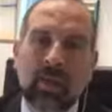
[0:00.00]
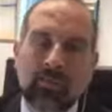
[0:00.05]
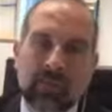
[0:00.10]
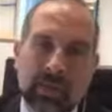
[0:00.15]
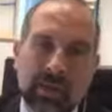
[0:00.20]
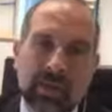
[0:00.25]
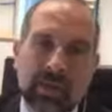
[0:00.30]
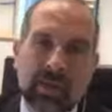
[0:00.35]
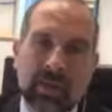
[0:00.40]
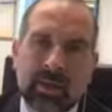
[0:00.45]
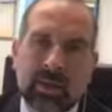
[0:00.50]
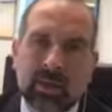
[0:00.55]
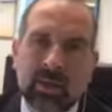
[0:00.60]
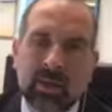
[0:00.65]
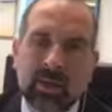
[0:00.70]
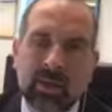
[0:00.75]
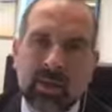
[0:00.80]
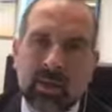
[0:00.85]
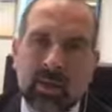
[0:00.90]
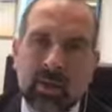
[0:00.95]
mean
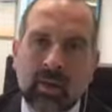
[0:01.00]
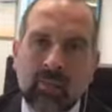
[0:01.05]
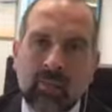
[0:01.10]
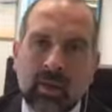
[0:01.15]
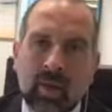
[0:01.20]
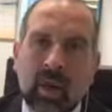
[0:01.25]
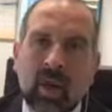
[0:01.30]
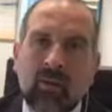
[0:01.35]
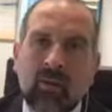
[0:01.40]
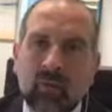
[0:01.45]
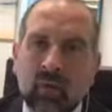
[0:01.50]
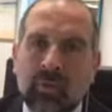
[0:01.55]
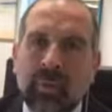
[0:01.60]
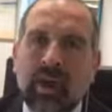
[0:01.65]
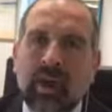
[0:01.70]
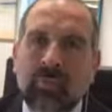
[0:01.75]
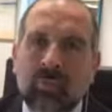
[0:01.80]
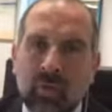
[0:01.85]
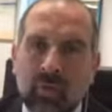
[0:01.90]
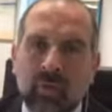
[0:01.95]
after
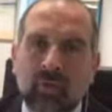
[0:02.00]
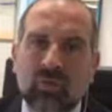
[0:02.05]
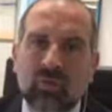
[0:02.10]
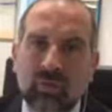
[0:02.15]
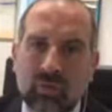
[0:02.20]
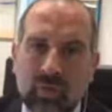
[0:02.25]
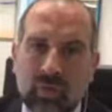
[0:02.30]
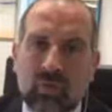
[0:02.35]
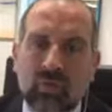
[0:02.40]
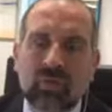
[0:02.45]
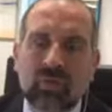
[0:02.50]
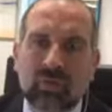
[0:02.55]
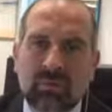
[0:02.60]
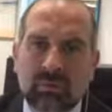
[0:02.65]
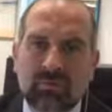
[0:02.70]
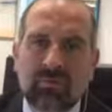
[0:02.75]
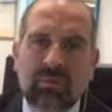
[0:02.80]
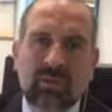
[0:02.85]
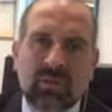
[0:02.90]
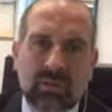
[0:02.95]
about a month or so.
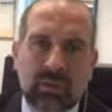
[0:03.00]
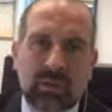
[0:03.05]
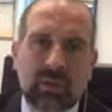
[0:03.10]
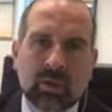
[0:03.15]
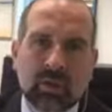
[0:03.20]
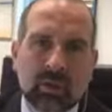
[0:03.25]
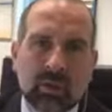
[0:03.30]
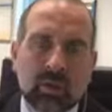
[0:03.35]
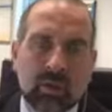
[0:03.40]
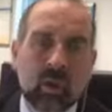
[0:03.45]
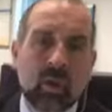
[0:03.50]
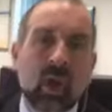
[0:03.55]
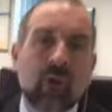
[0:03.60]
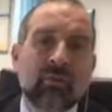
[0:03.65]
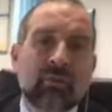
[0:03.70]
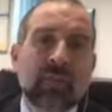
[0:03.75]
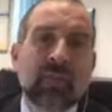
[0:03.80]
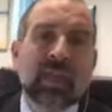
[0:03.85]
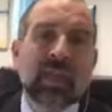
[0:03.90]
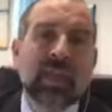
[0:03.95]
You know,
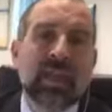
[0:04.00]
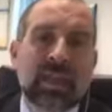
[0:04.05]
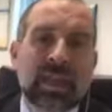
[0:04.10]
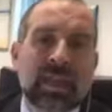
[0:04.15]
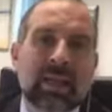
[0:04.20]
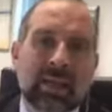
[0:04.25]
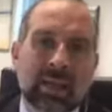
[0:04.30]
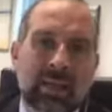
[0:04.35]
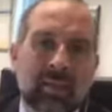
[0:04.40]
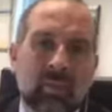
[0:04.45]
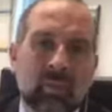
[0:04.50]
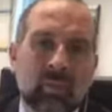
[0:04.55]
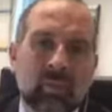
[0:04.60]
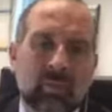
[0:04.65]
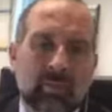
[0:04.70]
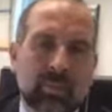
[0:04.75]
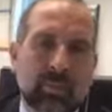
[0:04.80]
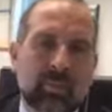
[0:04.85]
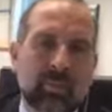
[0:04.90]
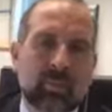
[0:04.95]
hopefully the healing
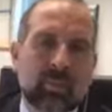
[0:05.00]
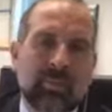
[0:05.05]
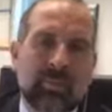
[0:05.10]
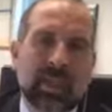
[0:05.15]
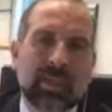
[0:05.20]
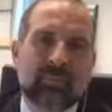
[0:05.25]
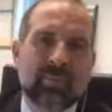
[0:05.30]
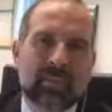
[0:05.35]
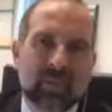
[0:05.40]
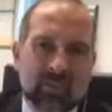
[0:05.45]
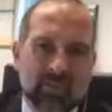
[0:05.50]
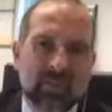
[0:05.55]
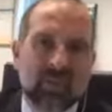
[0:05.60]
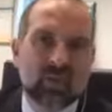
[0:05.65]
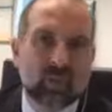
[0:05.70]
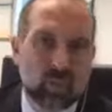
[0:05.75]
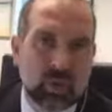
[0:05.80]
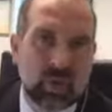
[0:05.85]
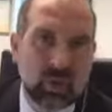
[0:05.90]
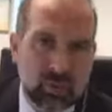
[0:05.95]
will have happened in the
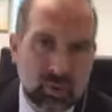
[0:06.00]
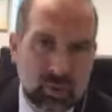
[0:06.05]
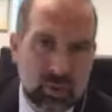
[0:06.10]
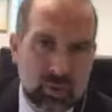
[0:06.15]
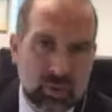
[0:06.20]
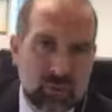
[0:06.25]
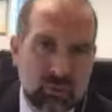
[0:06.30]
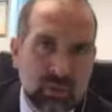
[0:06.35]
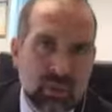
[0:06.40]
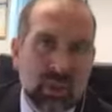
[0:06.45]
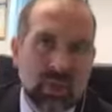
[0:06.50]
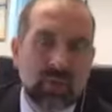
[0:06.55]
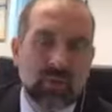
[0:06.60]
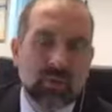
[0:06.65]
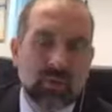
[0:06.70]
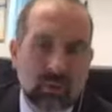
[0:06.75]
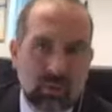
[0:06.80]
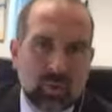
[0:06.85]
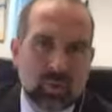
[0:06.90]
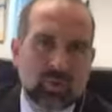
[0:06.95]
first week or two.
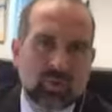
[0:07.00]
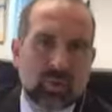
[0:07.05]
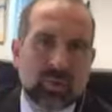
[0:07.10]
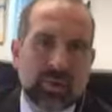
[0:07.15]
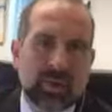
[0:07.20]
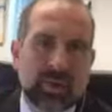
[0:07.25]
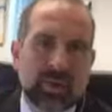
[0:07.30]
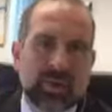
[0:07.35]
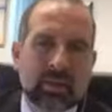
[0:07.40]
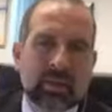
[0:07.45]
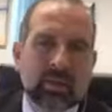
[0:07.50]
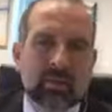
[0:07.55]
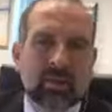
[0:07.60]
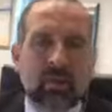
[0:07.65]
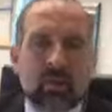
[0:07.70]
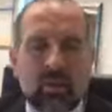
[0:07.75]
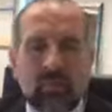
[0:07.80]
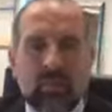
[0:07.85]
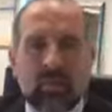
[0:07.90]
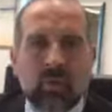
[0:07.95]
The wounds will be healed,
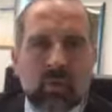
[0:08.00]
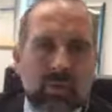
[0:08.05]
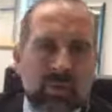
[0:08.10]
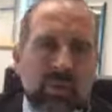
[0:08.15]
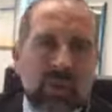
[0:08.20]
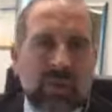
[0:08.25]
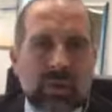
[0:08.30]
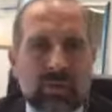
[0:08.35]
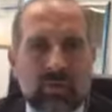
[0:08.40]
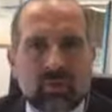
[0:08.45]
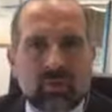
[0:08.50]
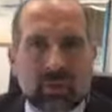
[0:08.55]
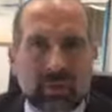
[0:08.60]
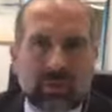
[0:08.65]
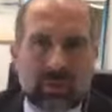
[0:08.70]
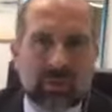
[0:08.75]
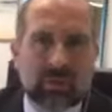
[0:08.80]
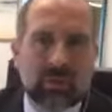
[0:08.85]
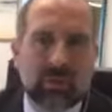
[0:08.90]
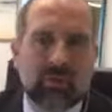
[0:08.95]
so hopefully you won't need any
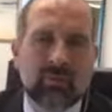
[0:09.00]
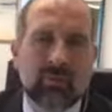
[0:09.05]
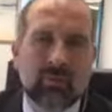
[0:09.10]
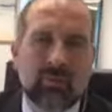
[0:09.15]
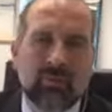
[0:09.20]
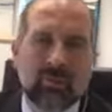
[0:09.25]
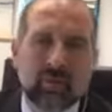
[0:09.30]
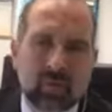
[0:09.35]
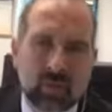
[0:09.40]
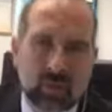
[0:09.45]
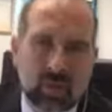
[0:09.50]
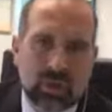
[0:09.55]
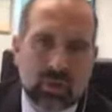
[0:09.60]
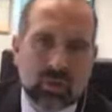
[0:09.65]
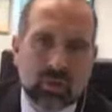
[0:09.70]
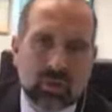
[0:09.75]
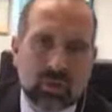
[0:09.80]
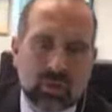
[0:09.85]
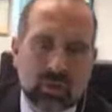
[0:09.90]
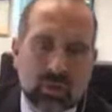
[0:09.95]
dressings after the first
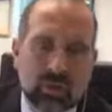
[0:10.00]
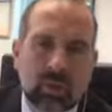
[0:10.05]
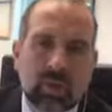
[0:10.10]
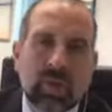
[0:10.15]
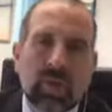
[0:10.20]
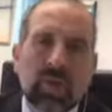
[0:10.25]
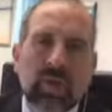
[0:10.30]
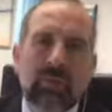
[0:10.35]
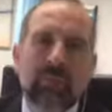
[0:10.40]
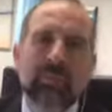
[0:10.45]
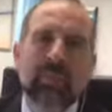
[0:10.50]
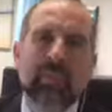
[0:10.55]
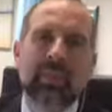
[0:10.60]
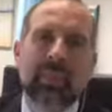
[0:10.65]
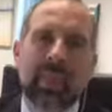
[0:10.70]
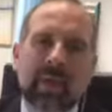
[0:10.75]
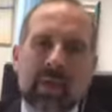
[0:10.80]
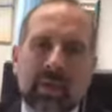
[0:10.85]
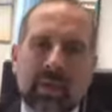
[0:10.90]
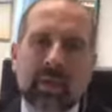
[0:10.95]
week or two. But
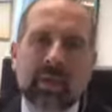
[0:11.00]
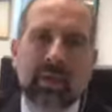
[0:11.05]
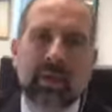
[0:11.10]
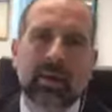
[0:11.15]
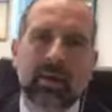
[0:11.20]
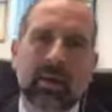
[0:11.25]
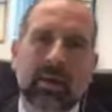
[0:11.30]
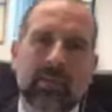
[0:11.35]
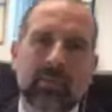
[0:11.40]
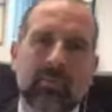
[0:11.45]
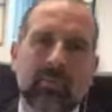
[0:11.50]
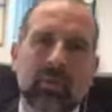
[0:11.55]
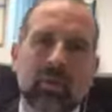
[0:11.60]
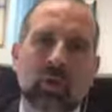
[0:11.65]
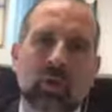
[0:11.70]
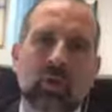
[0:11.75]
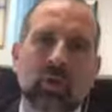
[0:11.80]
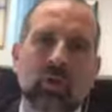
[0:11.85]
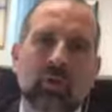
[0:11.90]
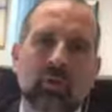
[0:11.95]

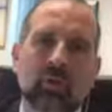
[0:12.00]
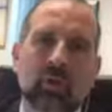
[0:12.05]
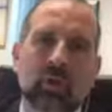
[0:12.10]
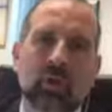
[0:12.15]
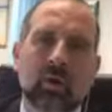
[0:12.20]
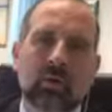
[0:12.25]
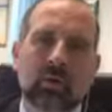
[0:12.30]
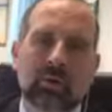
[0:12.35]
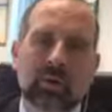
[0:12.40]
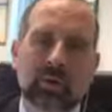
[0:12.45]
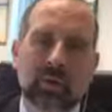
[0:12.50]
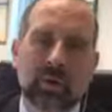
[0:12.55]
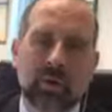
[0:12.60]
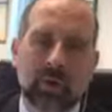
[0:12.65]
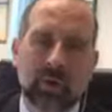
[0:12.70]
then you've got